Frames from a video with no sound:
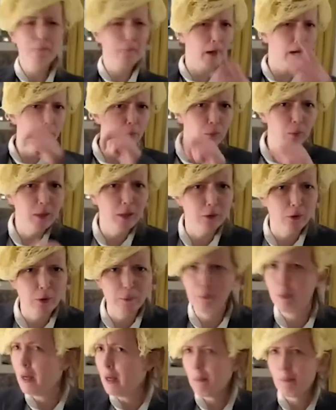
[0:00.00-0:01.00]
And
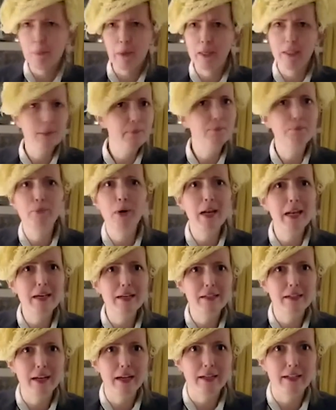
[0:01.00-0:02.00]
Winnicombe, bloody
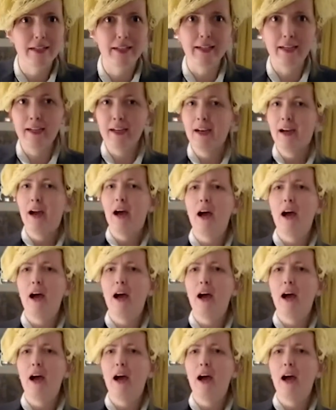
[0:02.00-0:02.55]
brilliant lady.